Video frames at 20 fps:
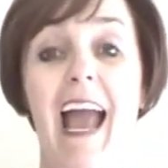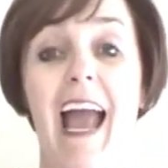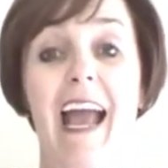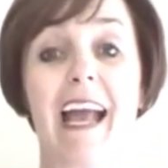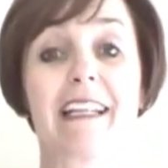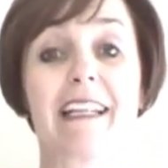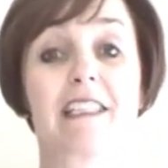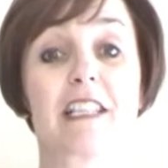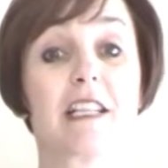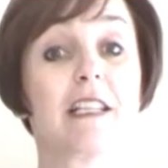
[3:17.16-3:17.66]

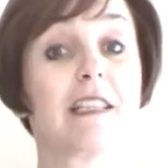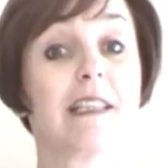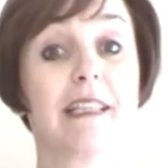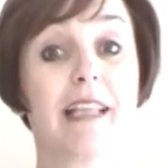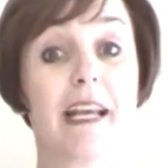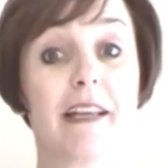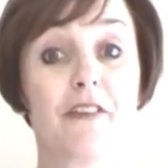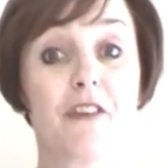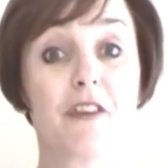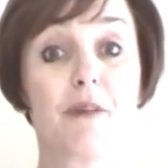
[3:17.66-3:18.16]
and
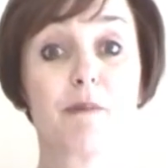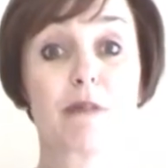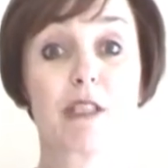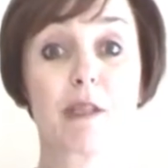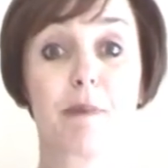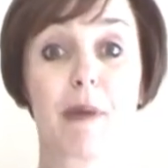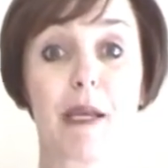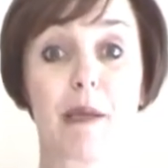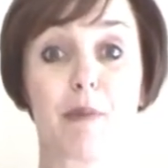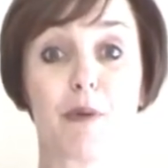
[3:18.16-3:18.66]
lend them
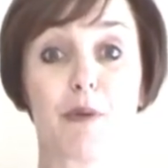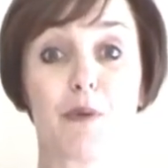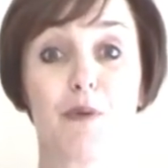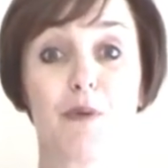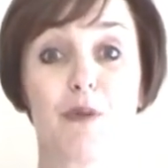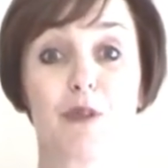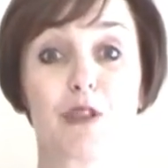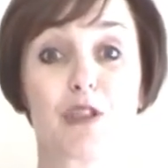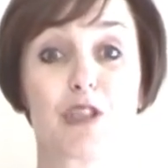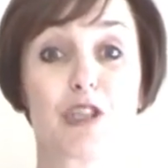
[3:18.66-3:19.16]
to people
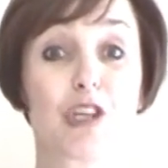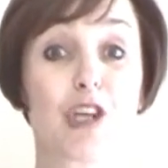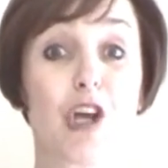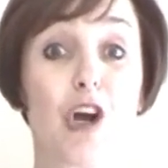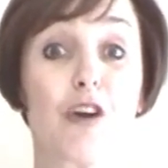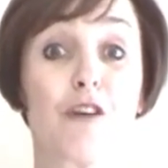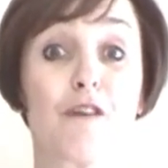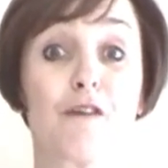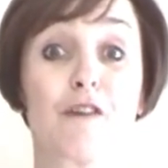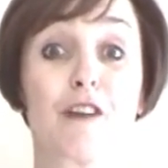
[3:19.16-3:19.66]
to
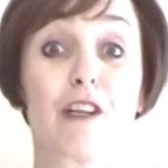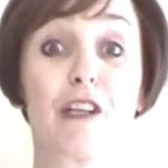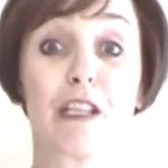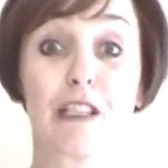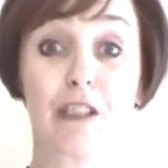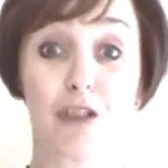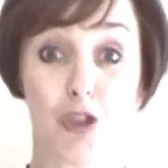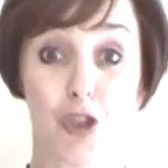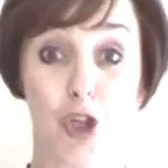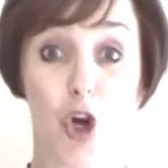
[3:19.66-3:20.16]
go for
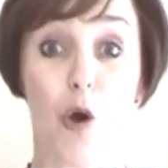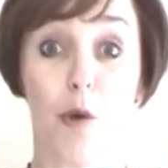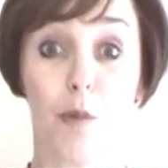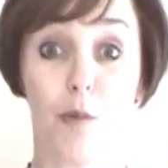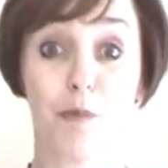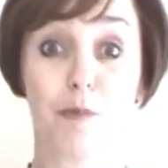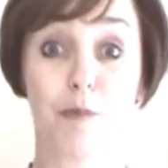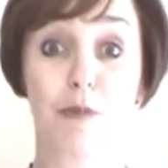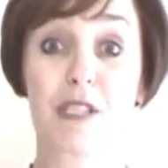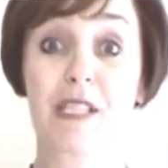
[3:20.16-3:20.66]

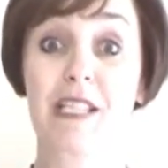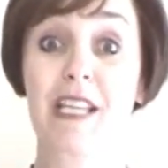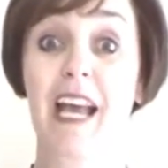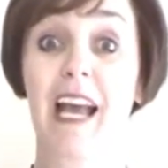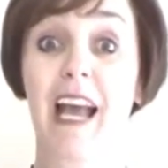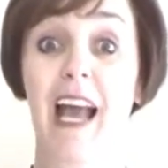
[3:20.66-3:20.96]
jobs,